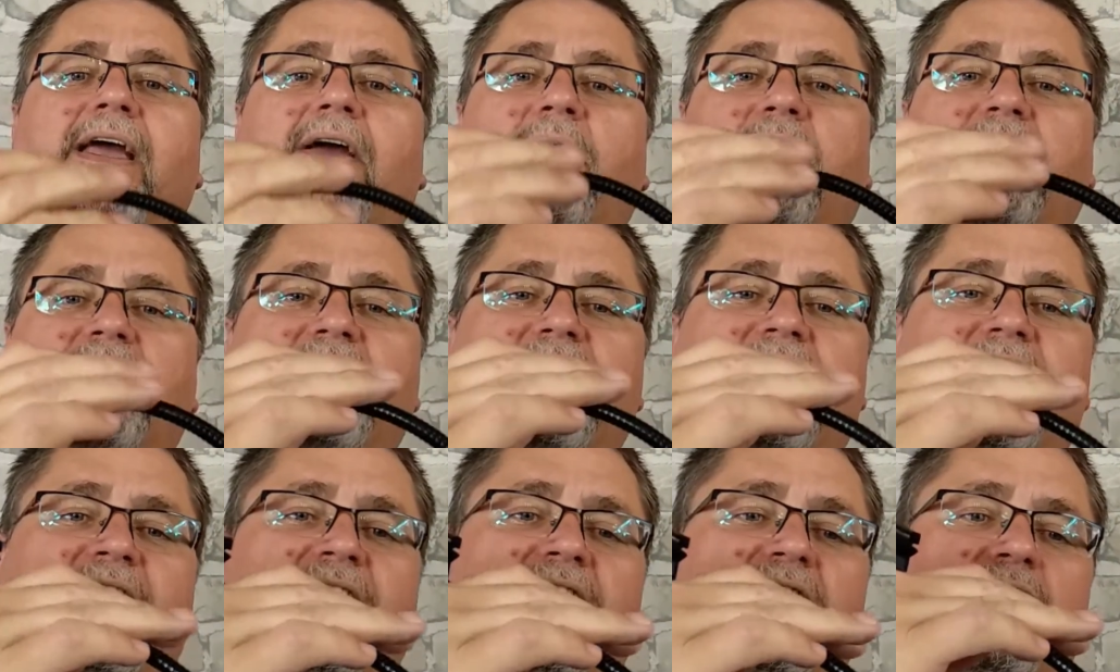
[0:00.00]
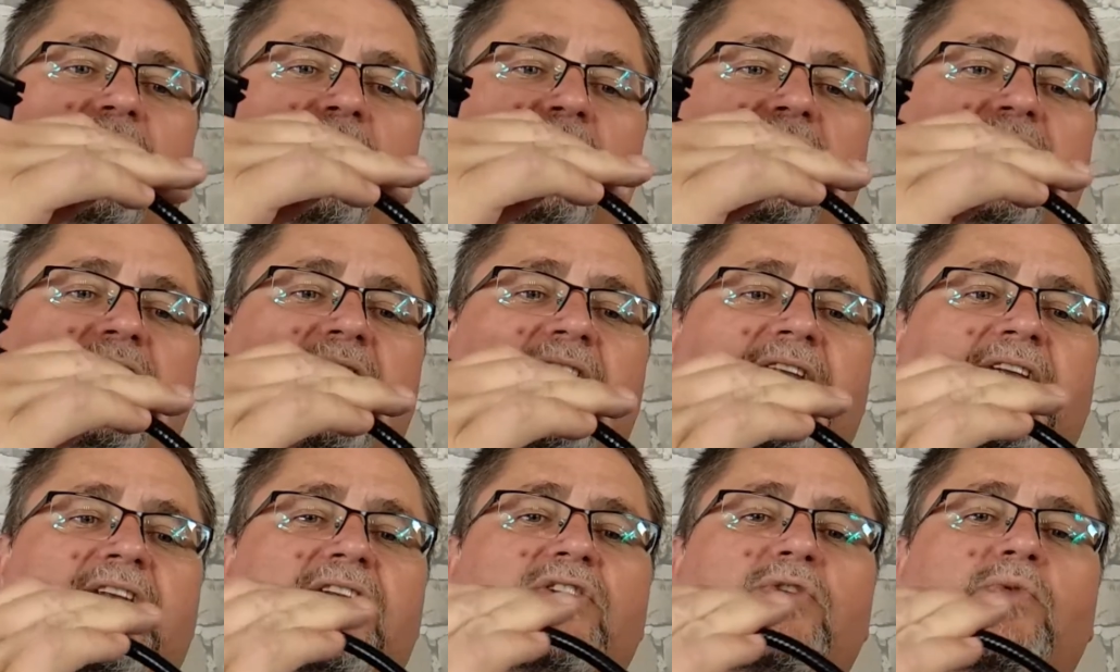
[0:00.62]
what you need to do is
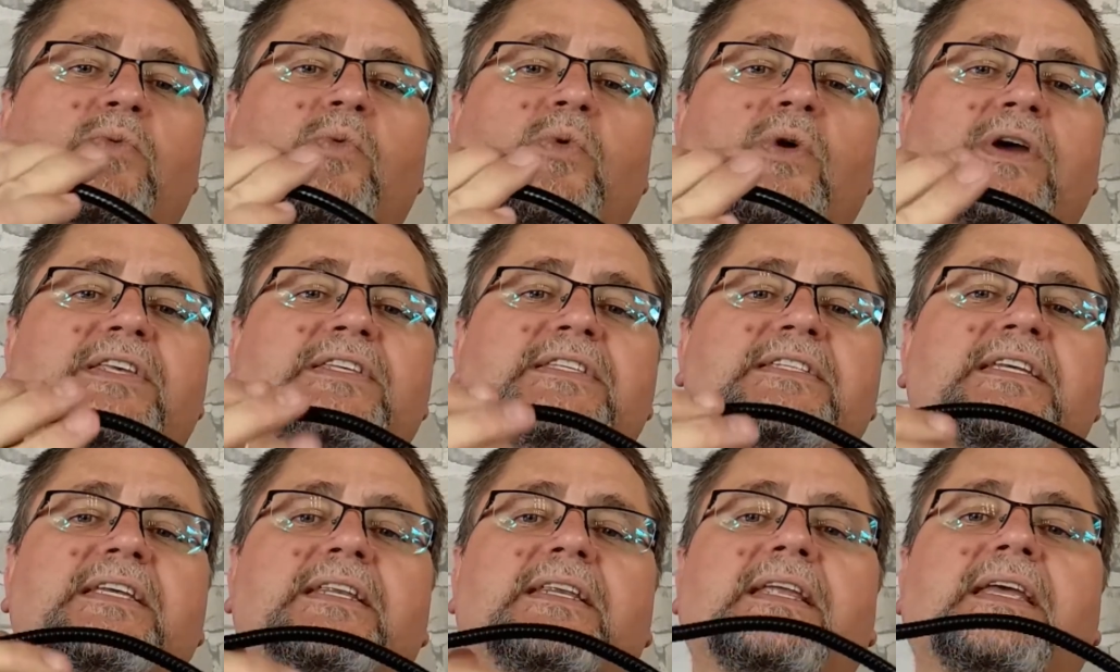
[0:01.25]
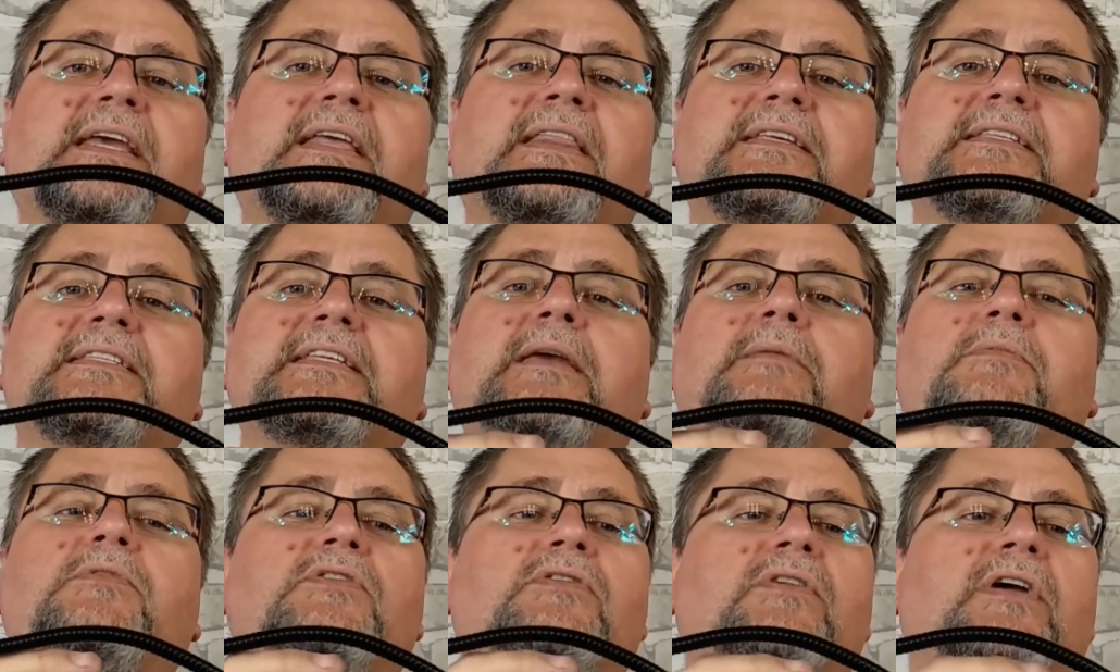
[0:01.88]
you need to twist it in the
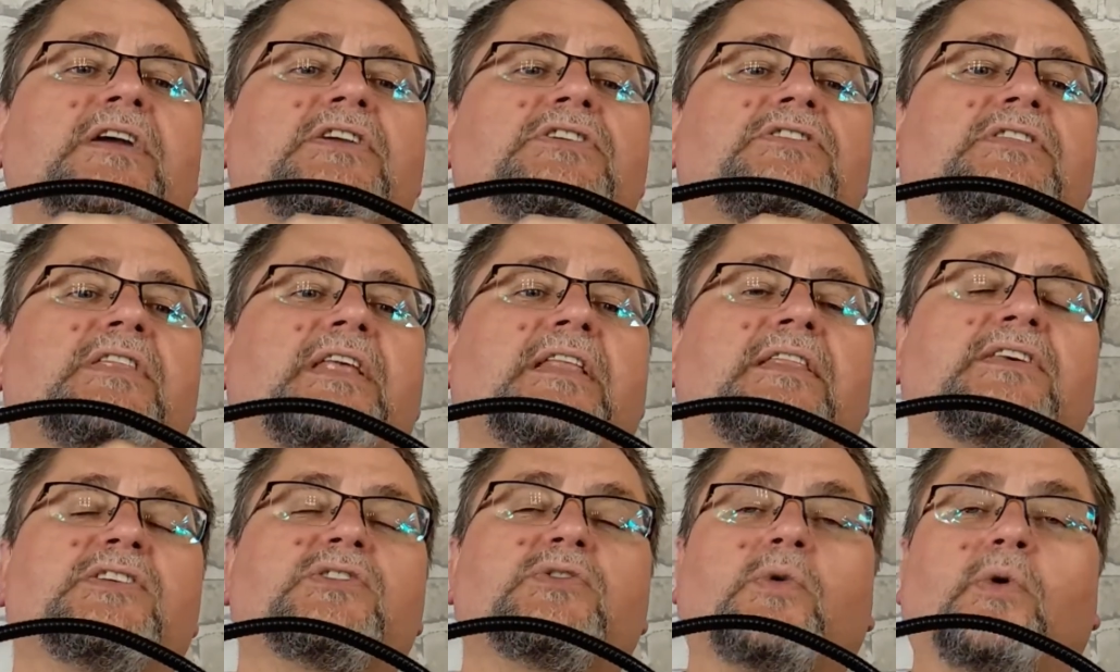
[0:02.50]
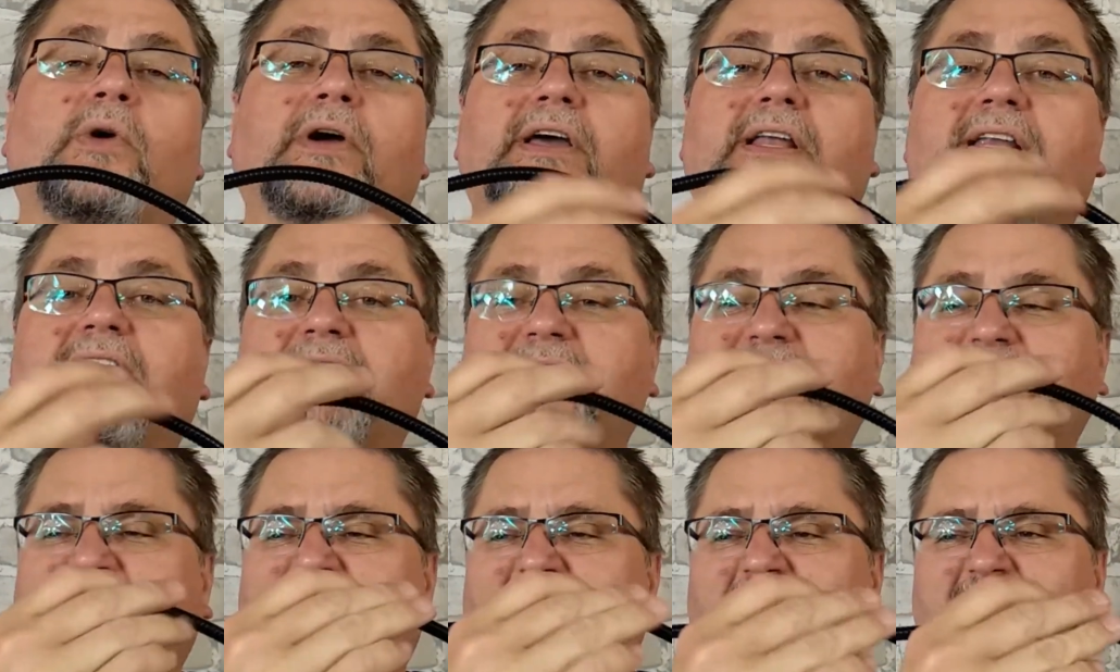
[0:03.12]
same direction that this coil
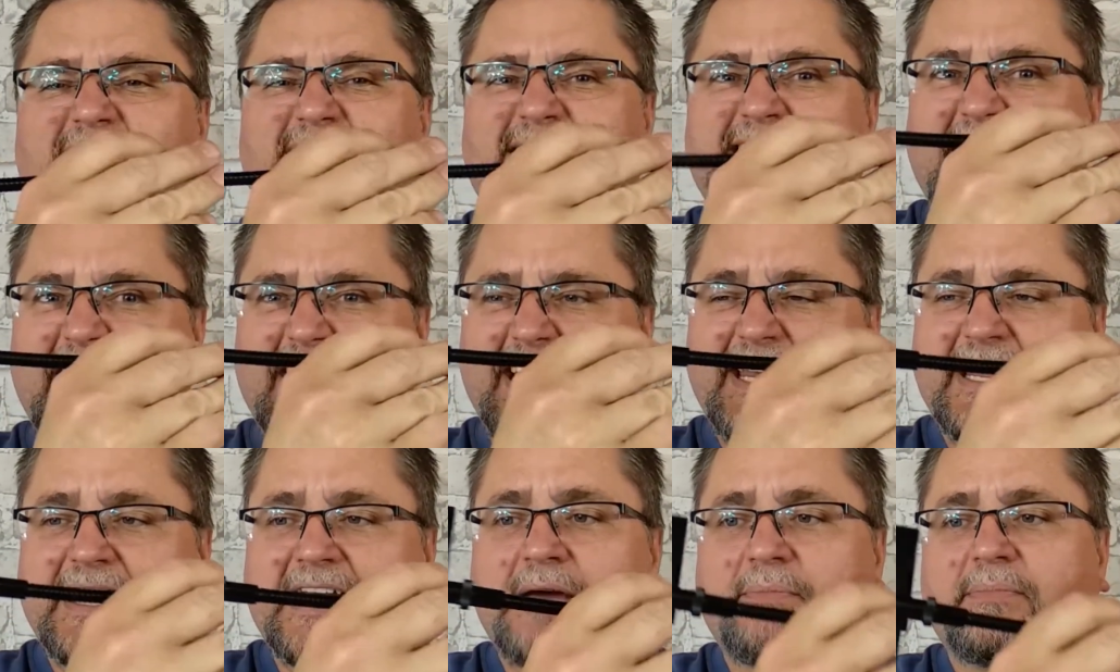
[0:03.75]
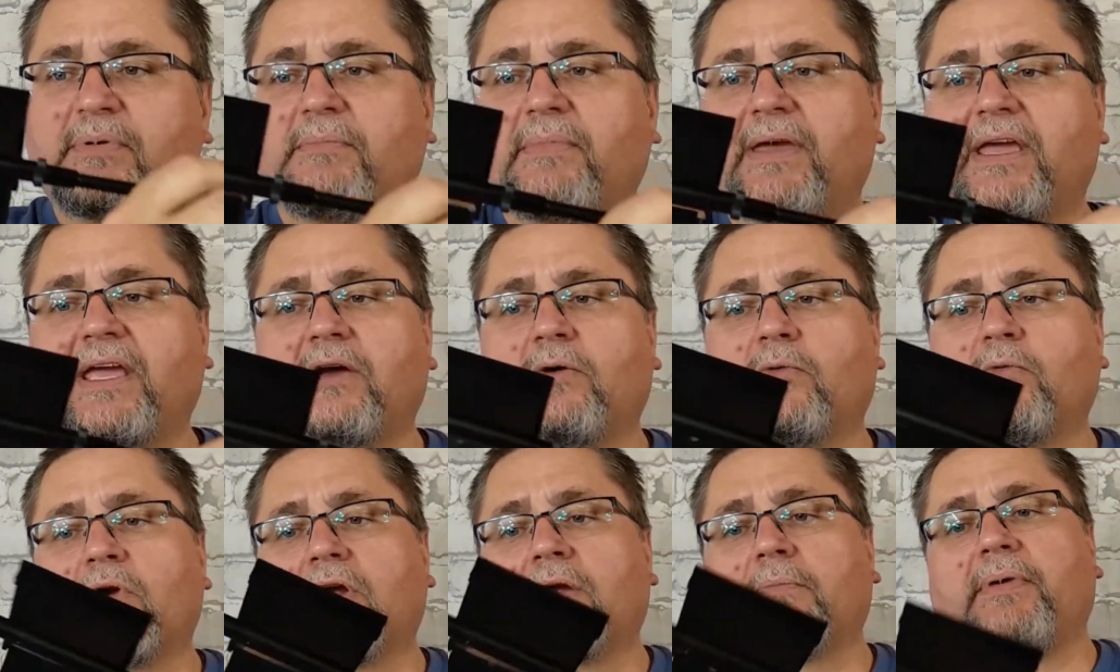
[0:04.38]
is, and that'll tighten it up and make
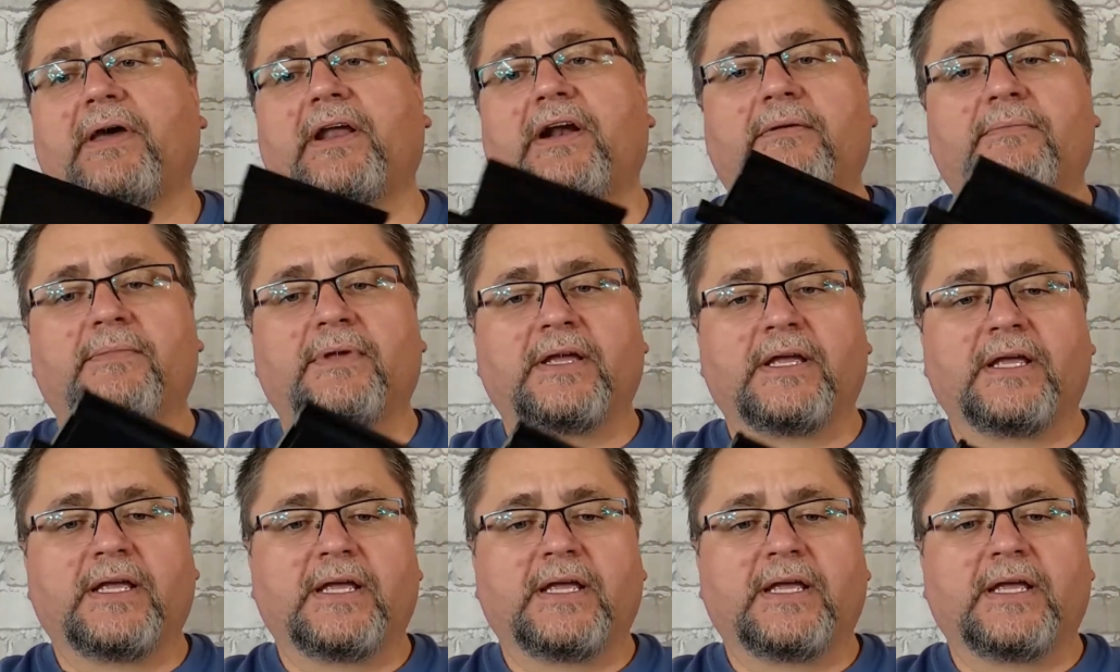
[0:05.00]
it work better.